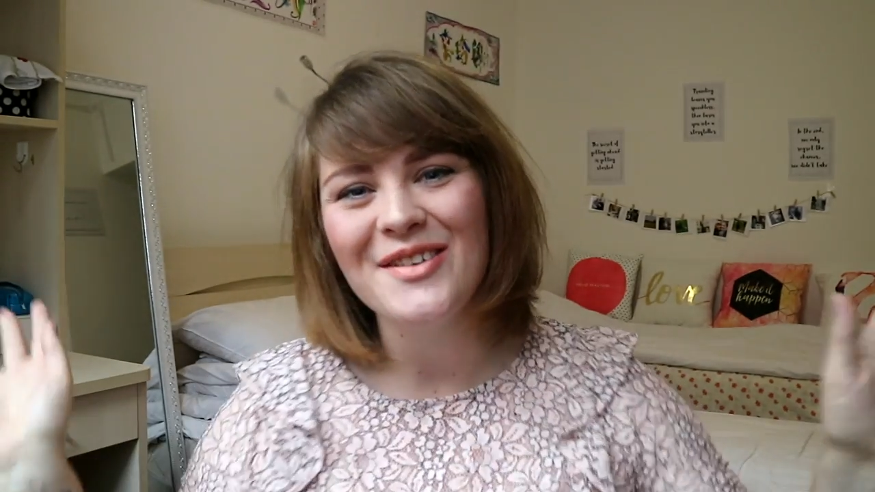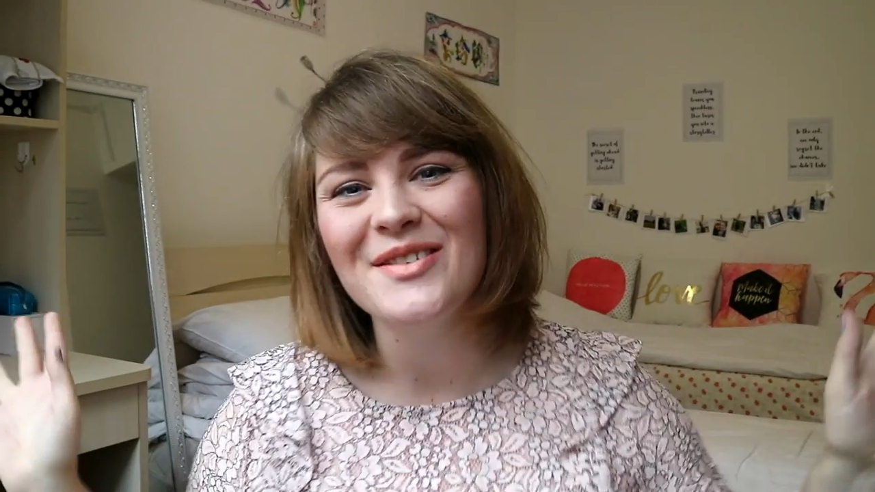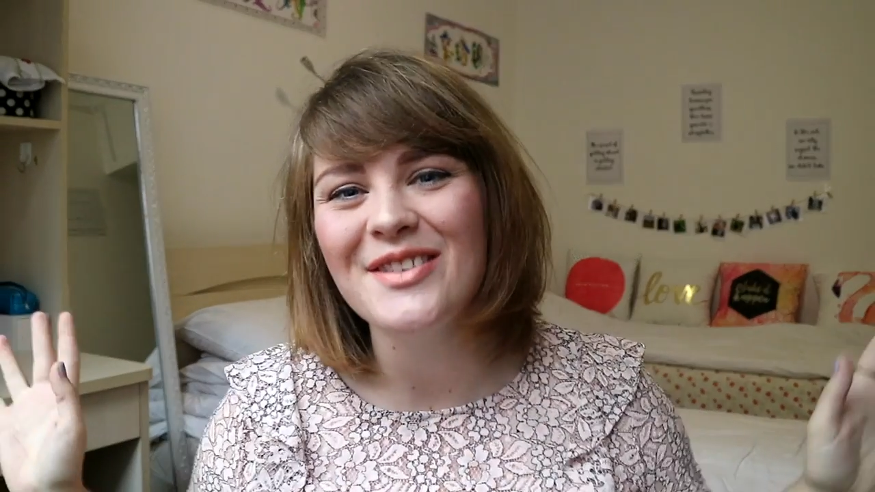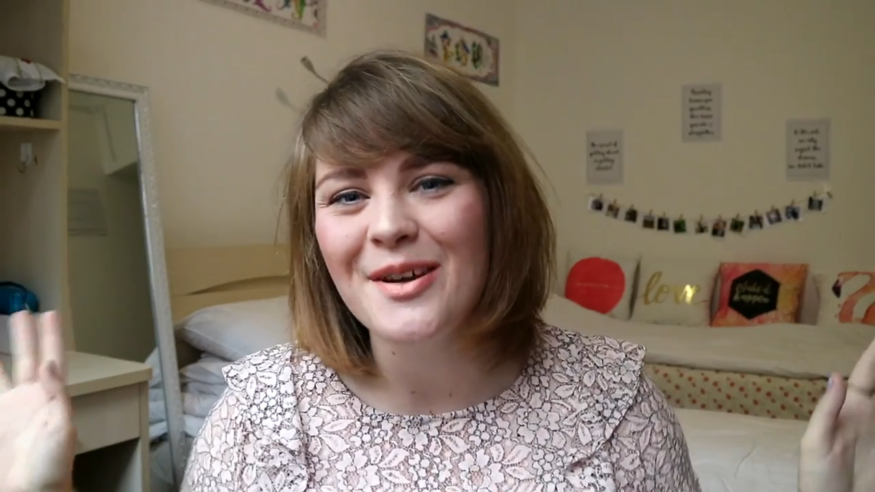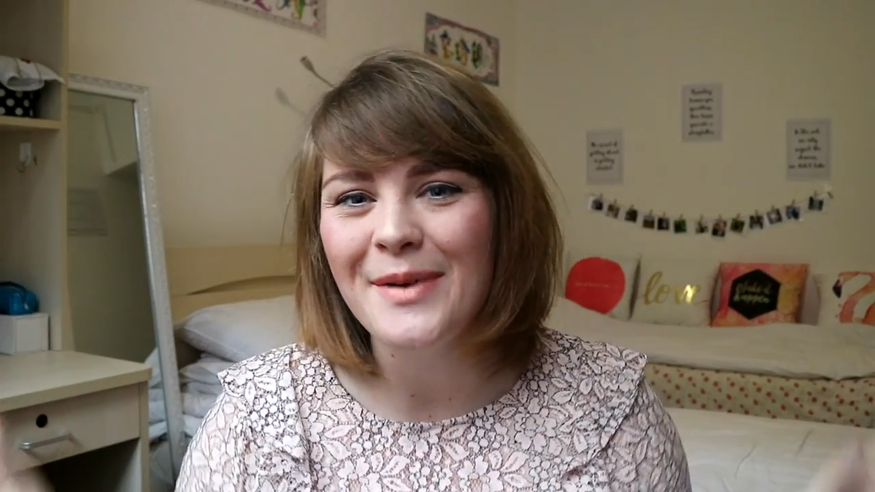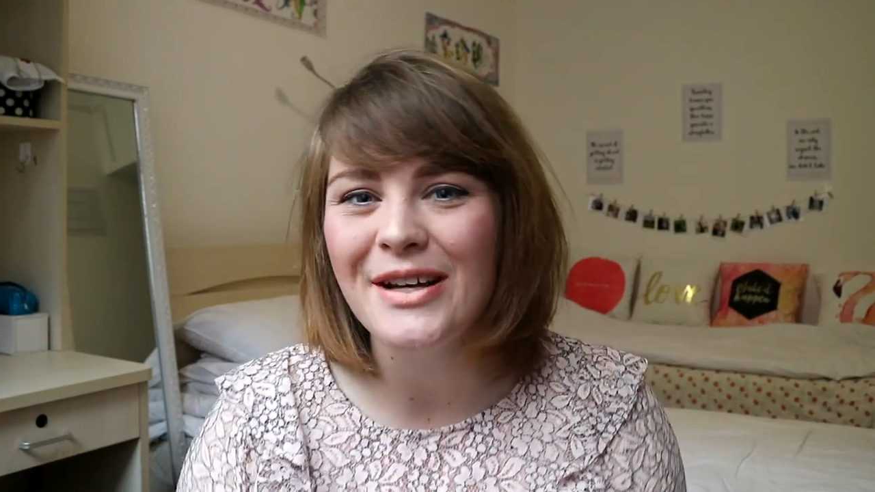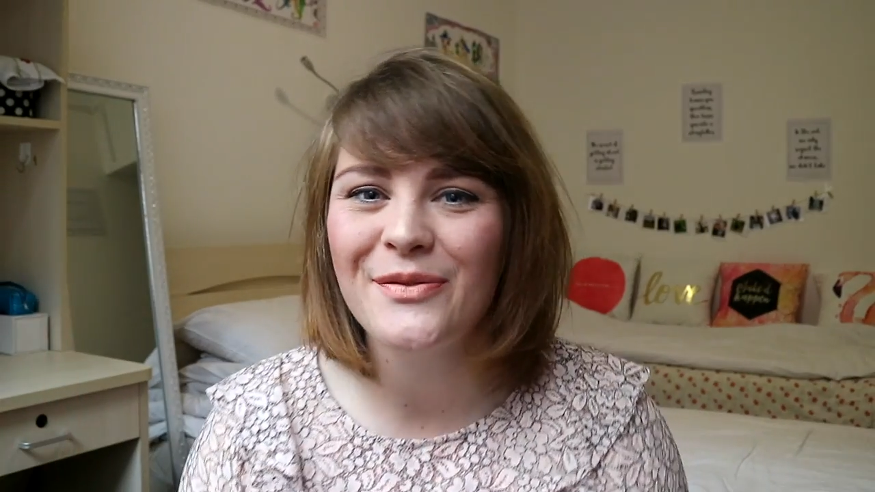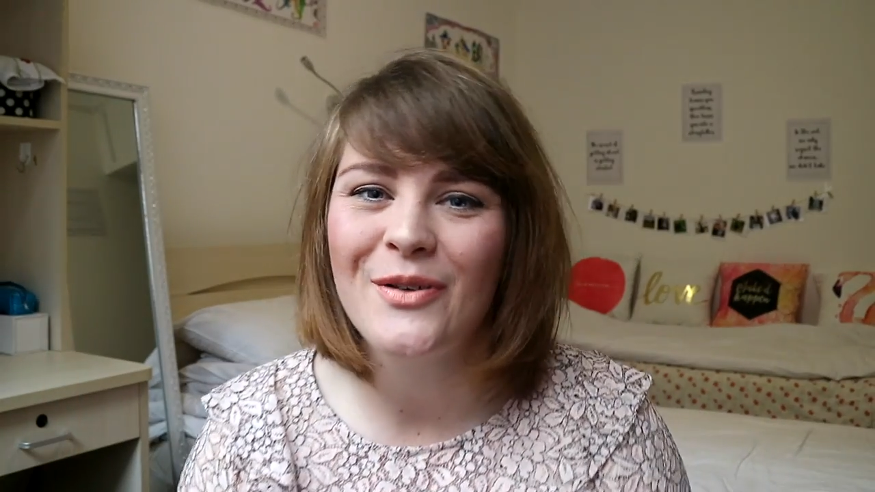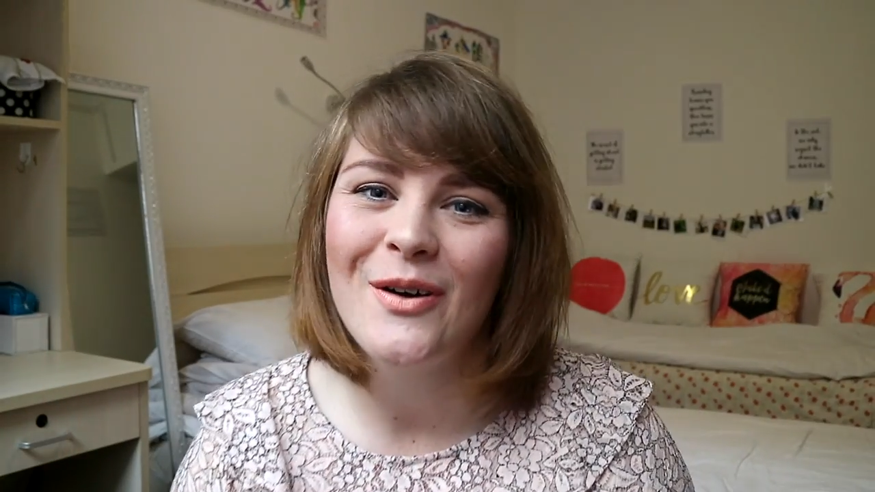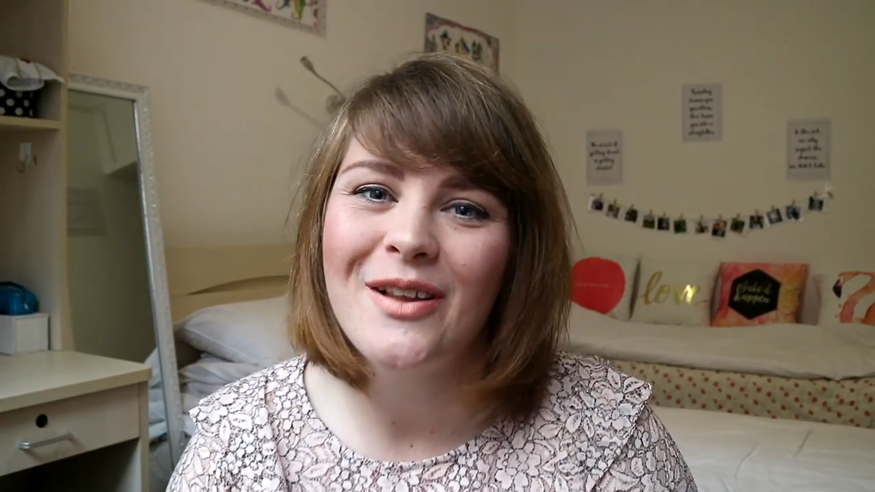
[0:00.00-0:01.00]
you so much
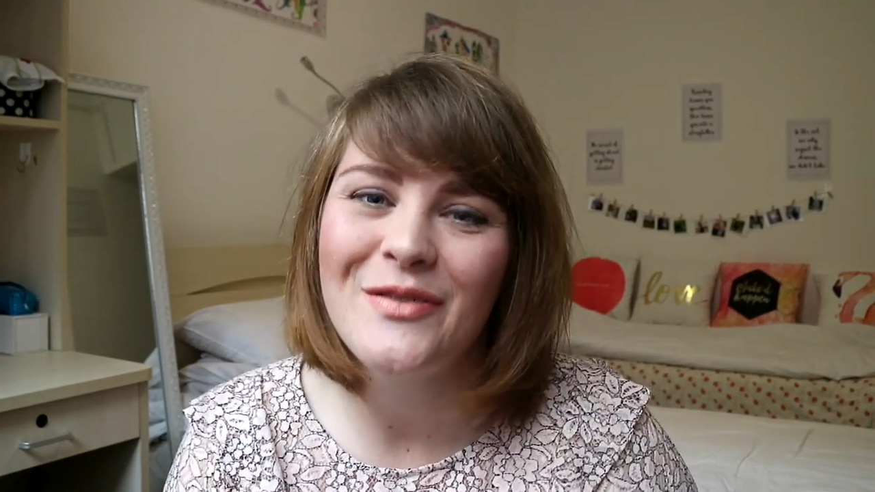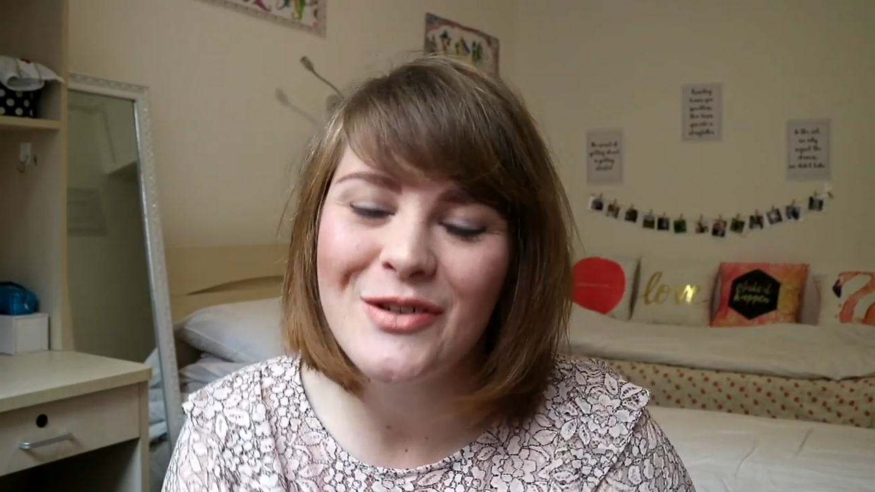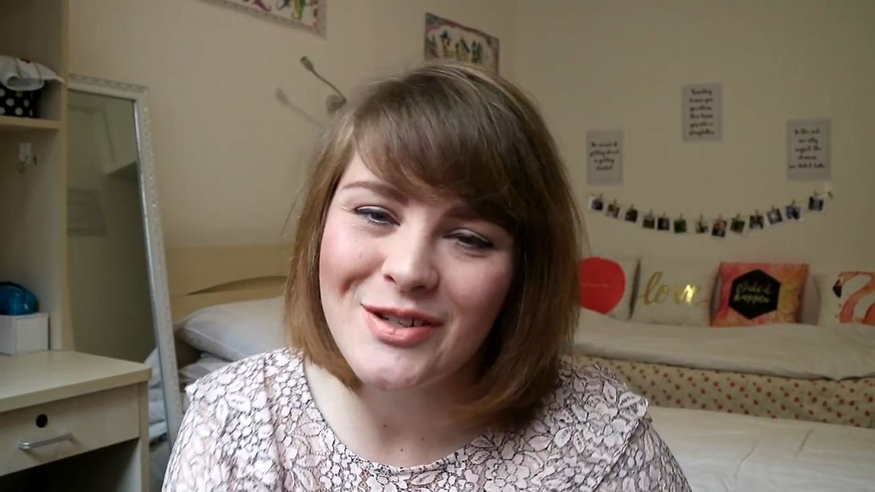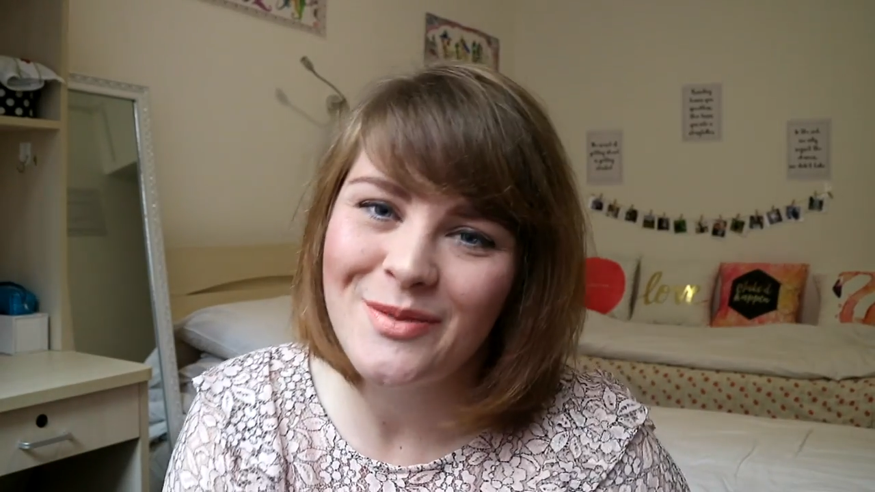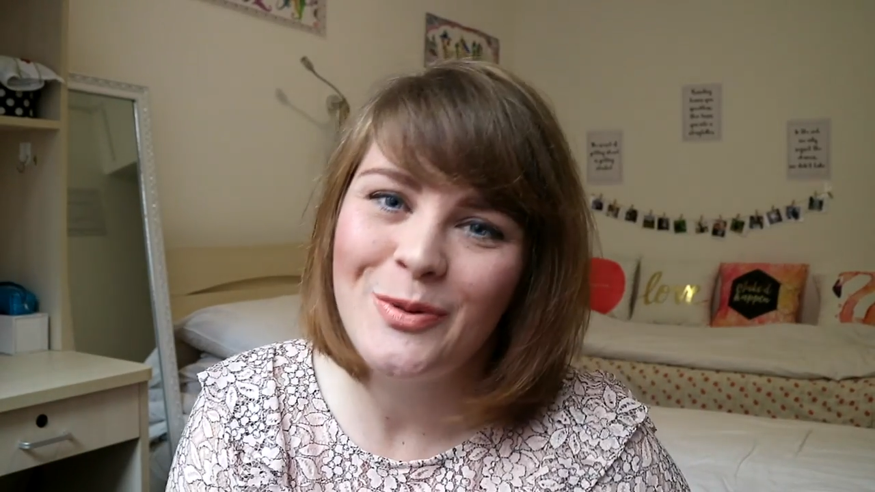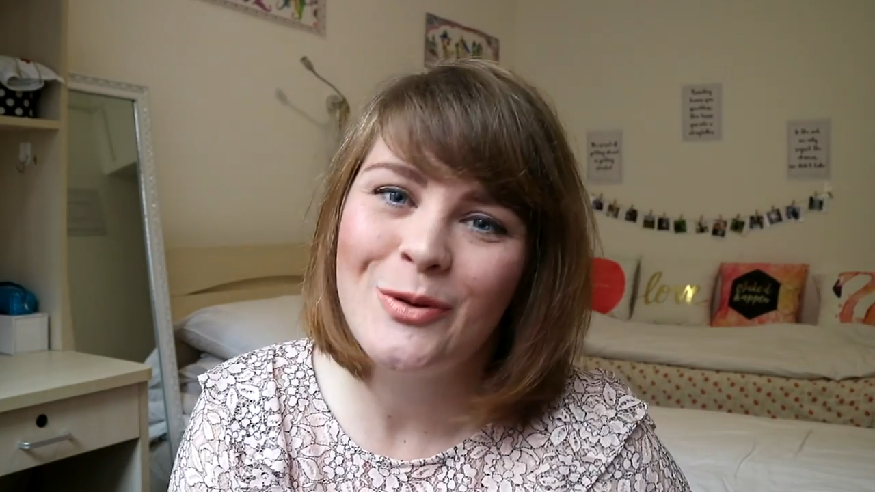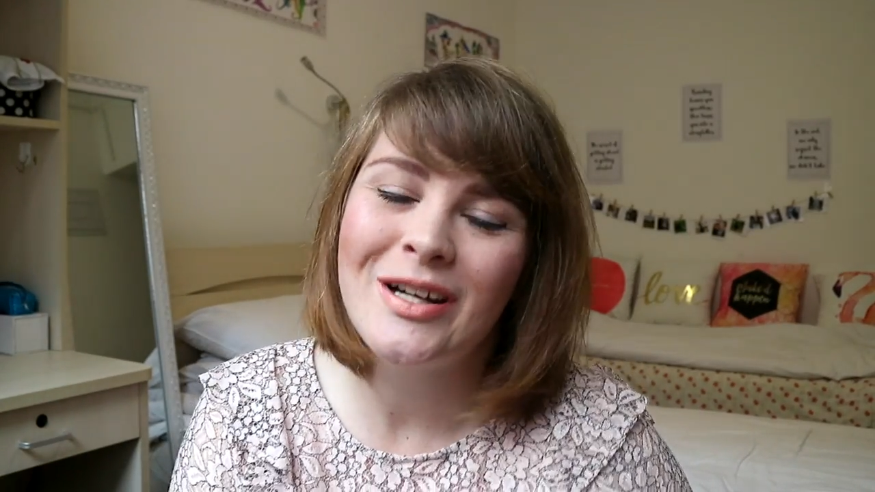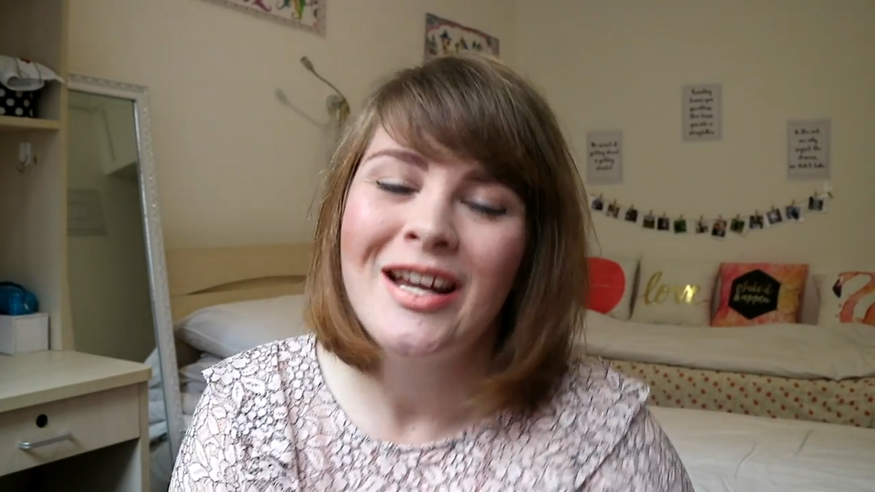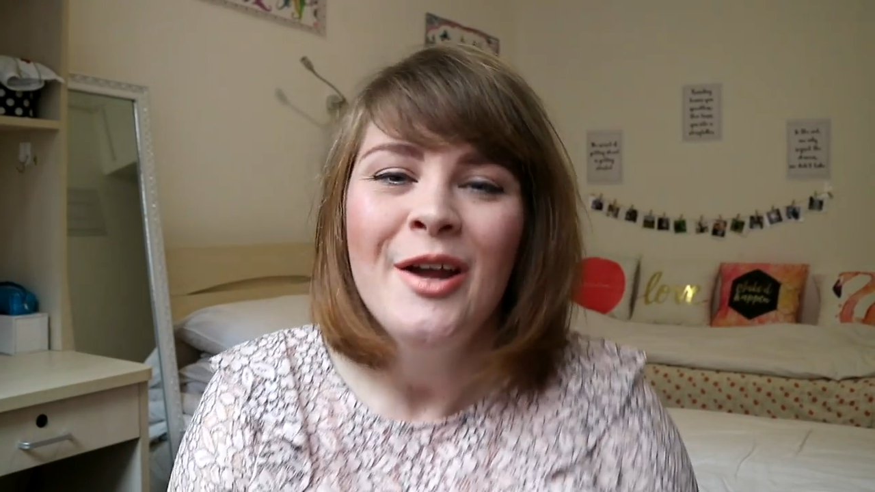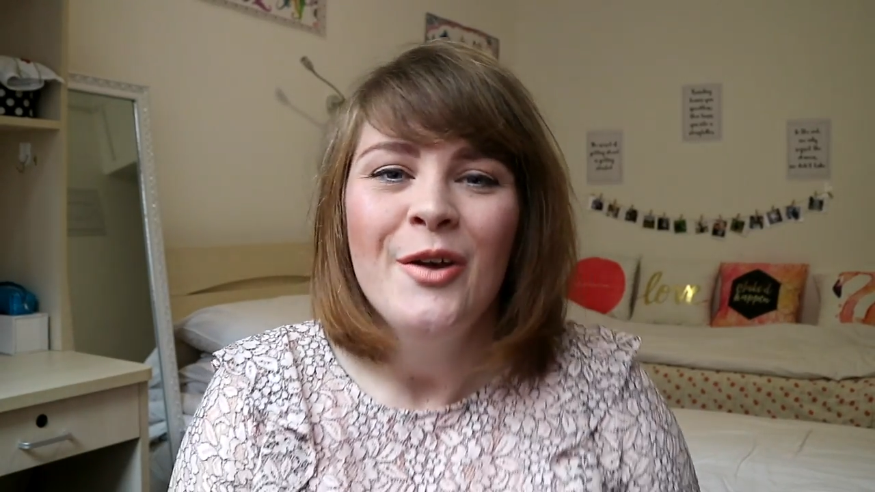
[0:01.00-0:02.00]
for all of your support.